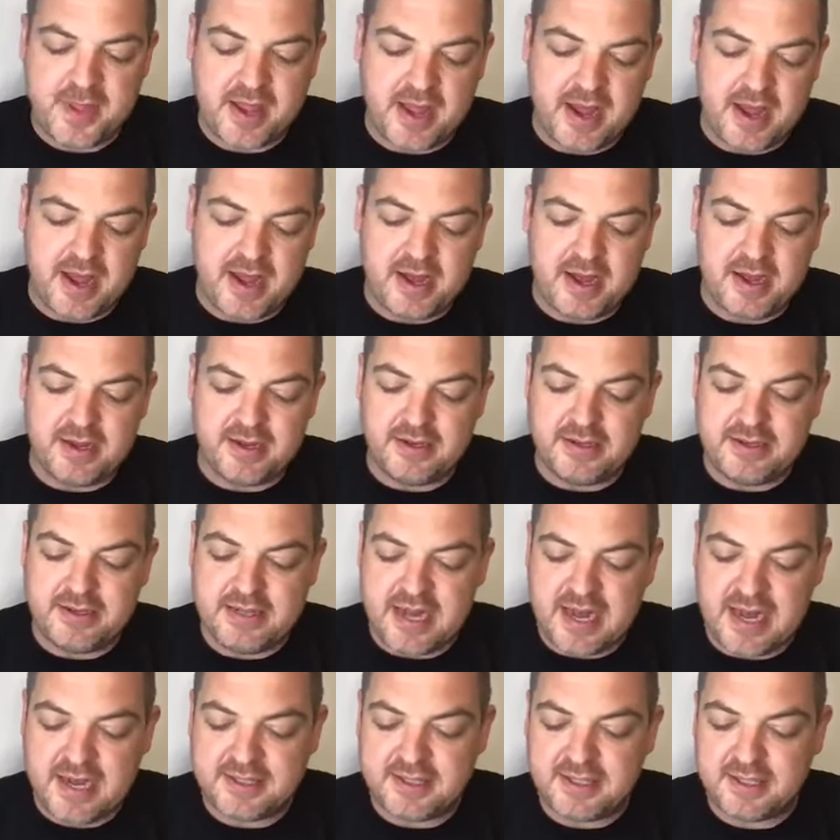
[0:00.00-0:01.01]

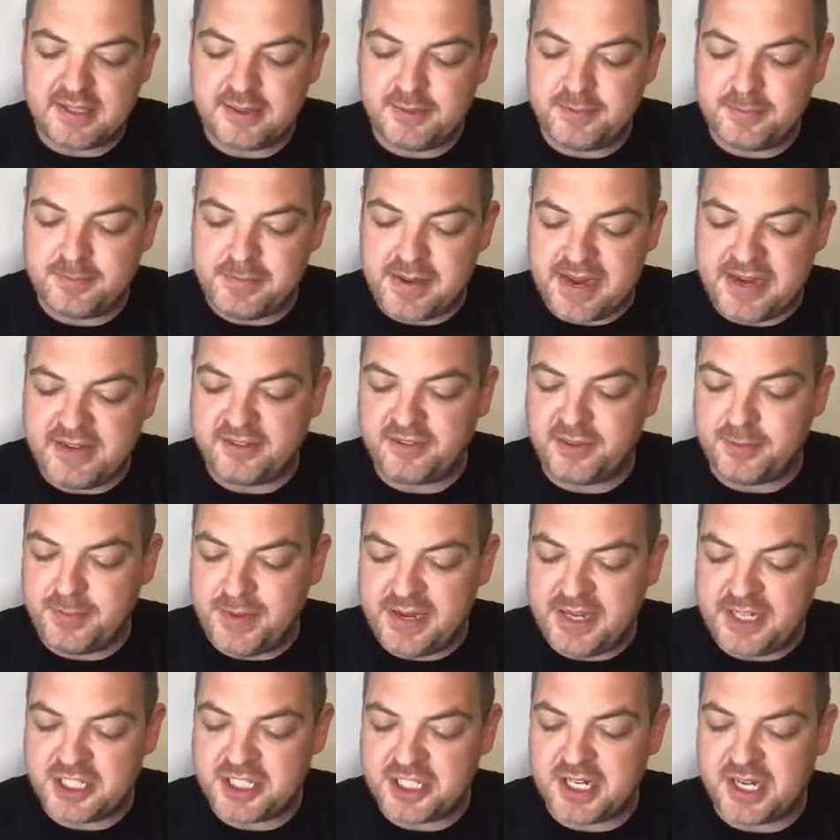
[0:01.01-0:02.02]
Data paints a
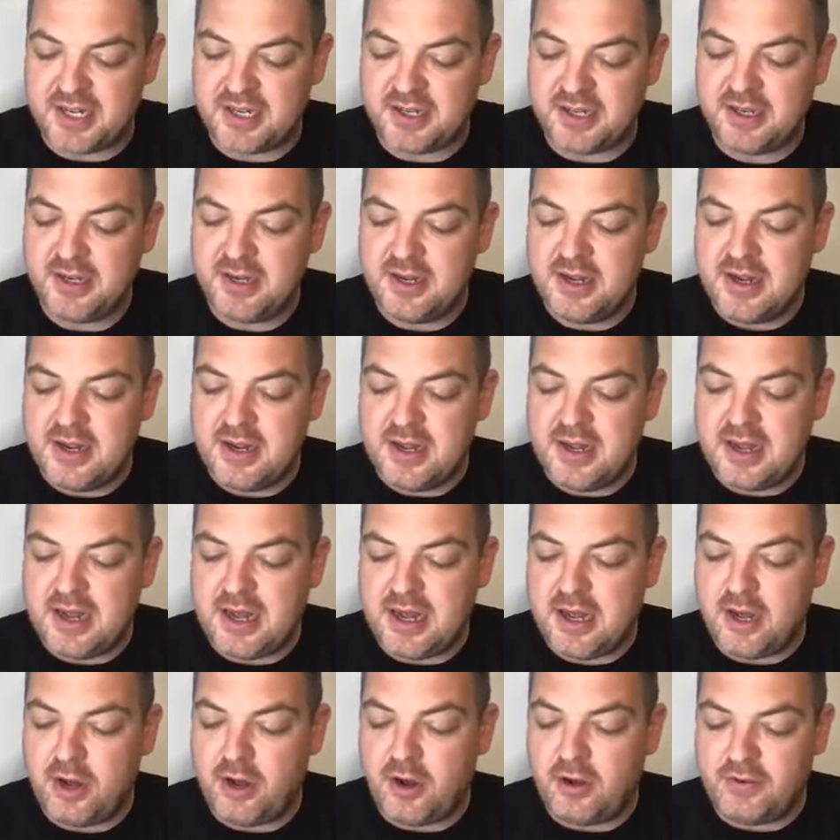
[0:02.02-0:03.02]
picture
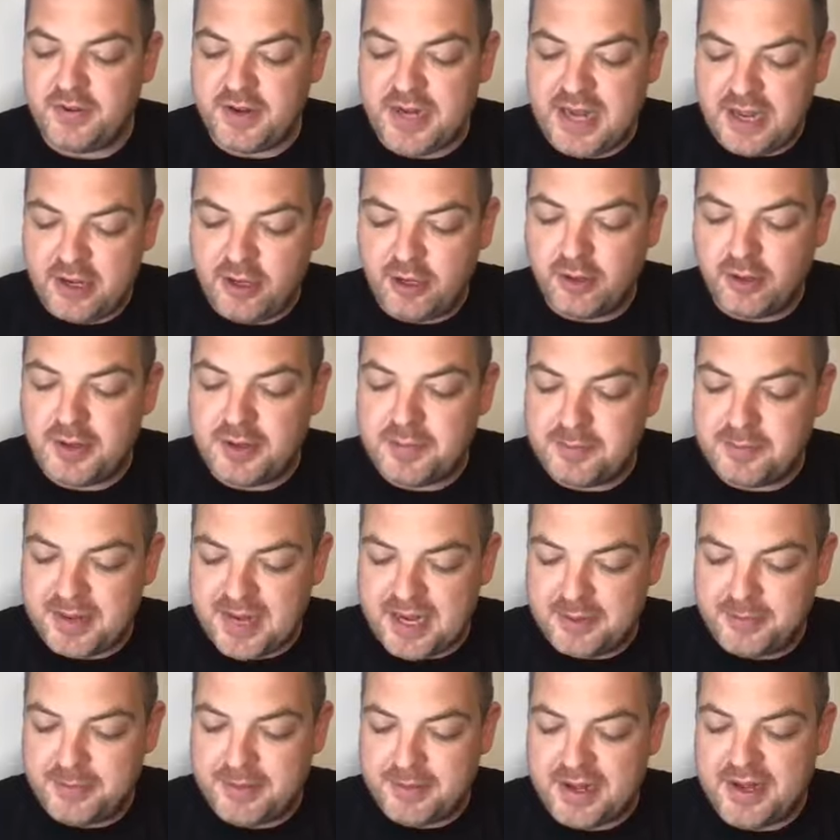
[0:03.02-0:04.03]
of an economic
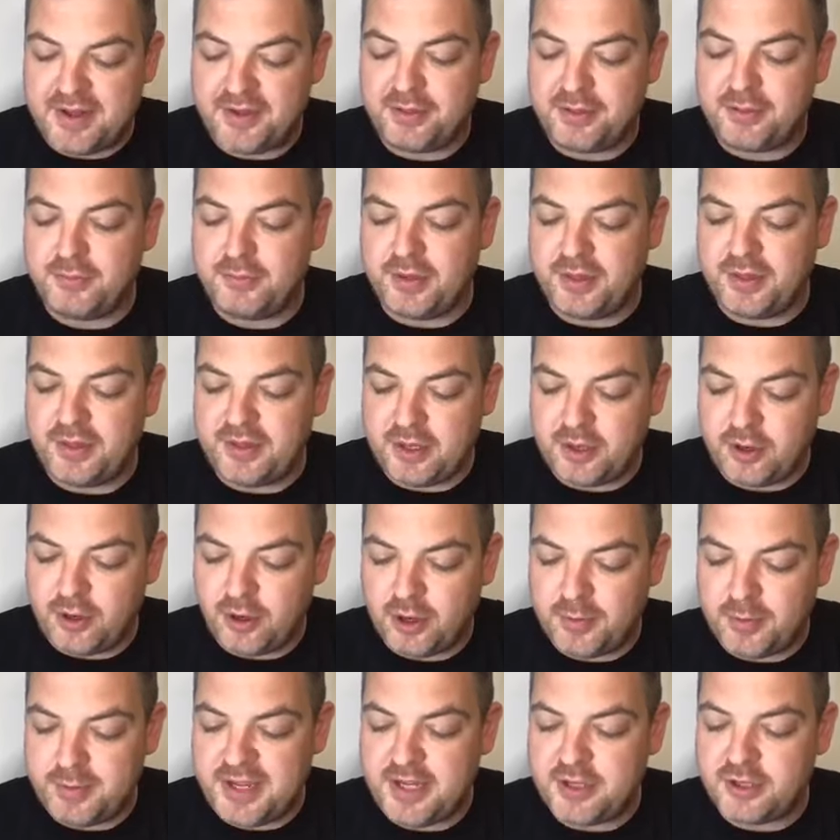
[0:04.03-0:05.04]
bloodbath, with the
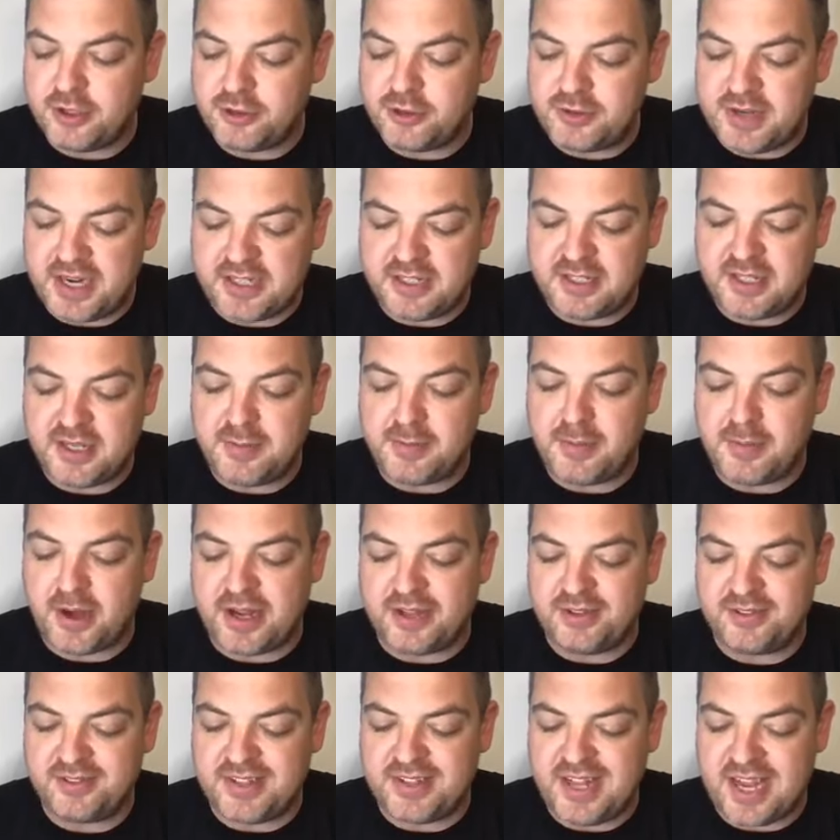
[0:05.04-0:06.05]
economy contracting by
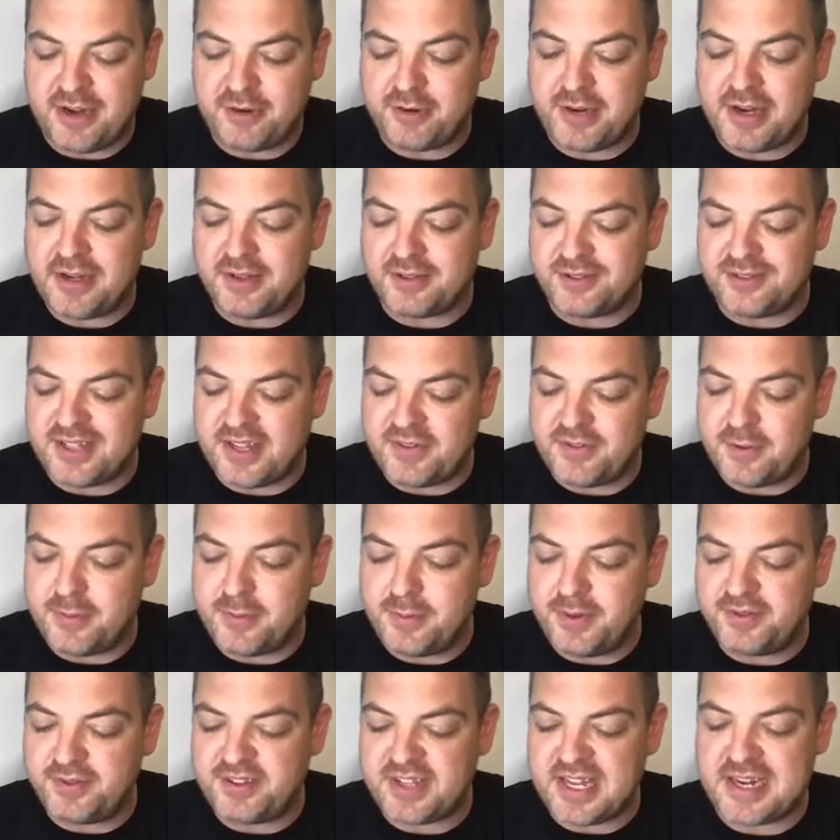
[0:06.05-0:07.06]
a staggering
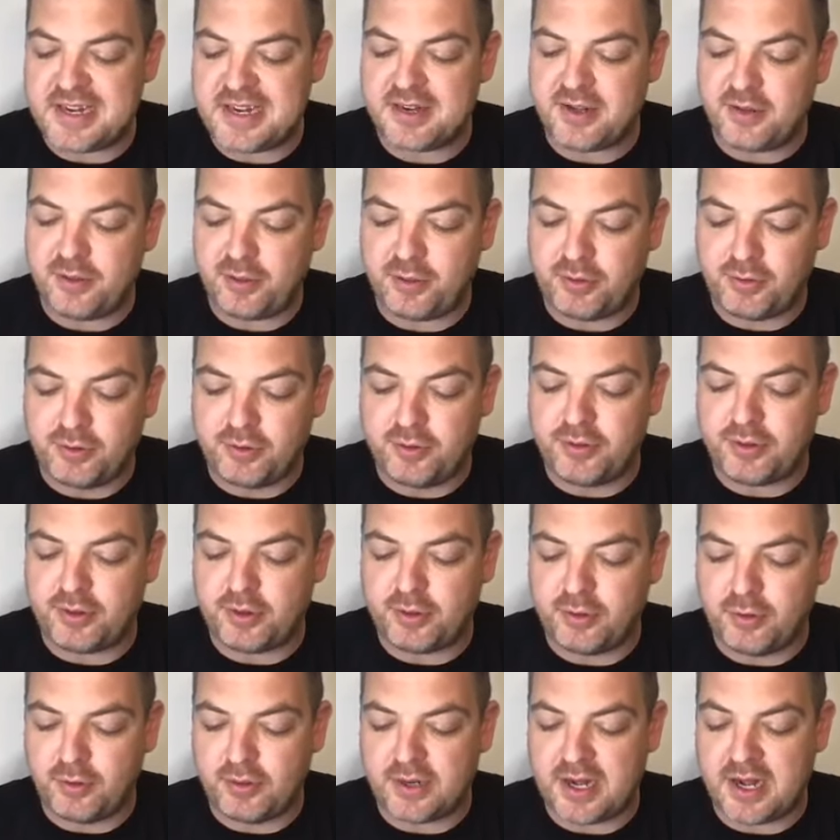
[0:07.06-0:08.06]
7% through the
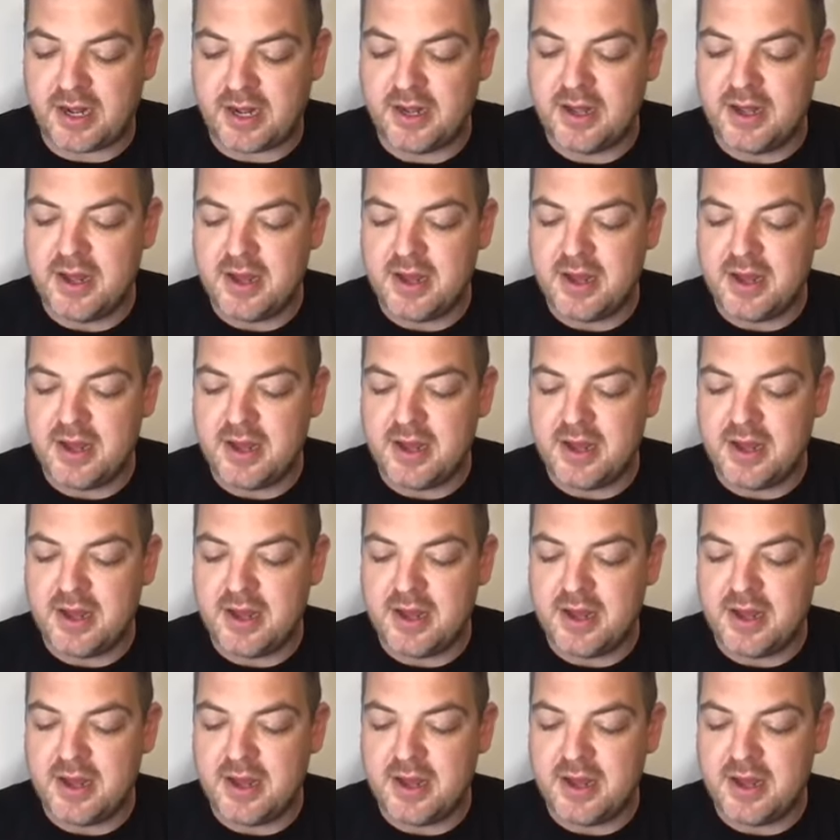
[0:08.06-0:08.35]
quarter.